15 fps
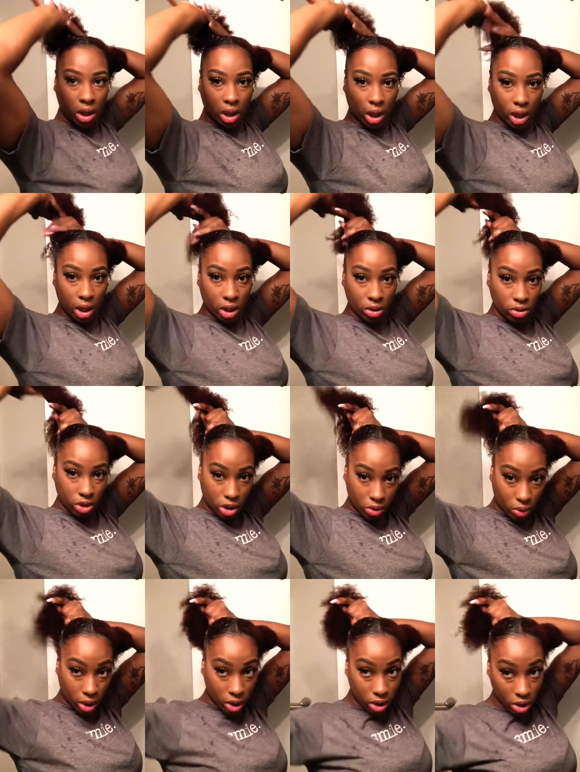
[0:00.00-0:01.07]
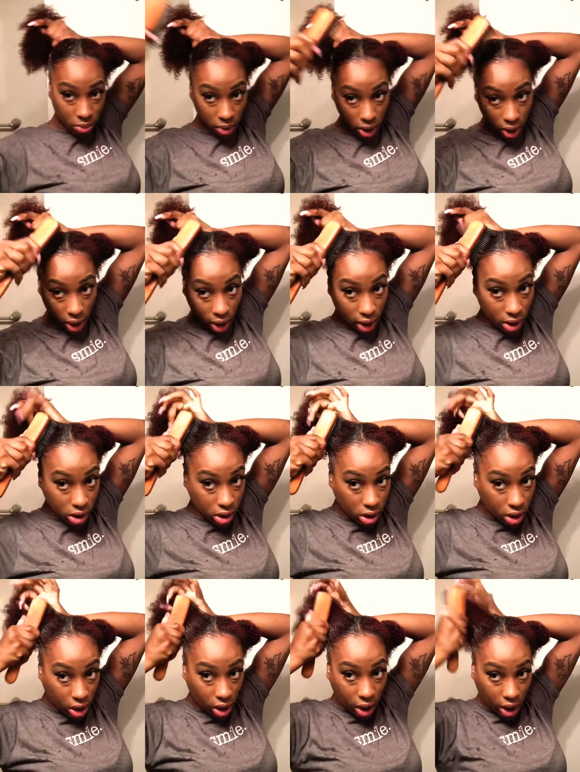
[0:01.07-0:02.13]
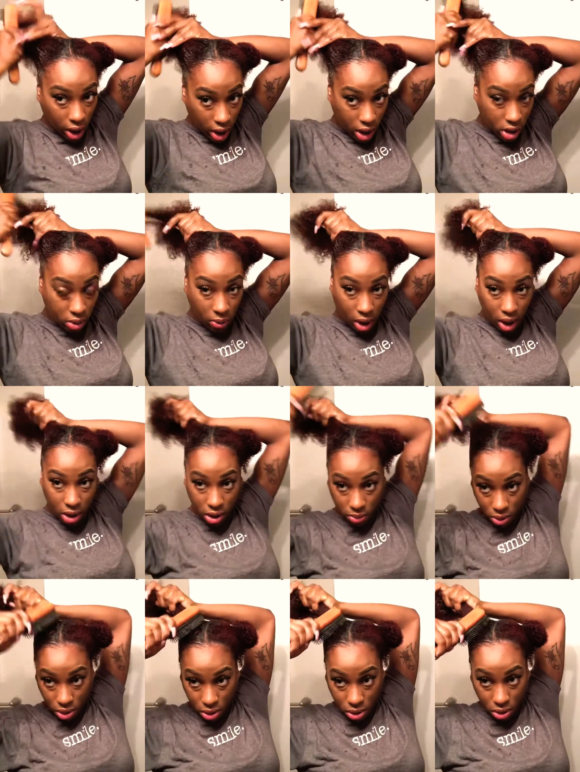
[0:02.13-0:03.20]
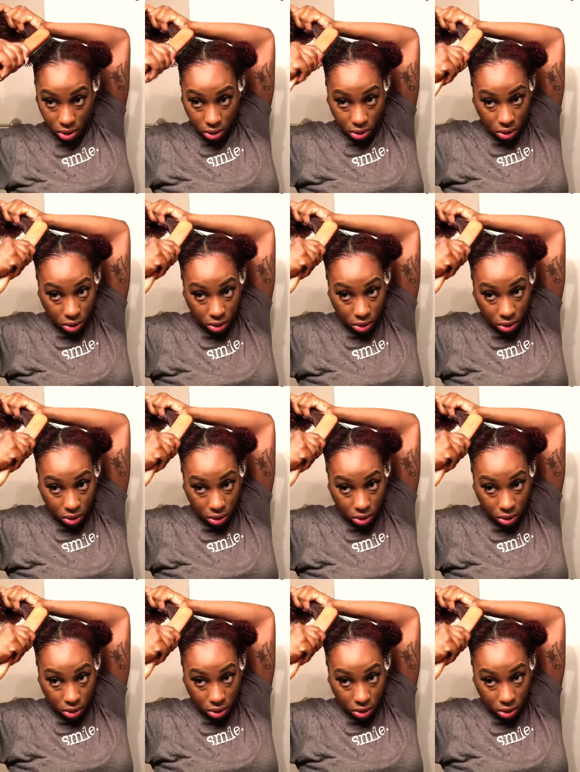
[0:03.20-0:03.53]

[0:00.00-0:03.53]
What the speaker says: And you just want it to be as slick as possible.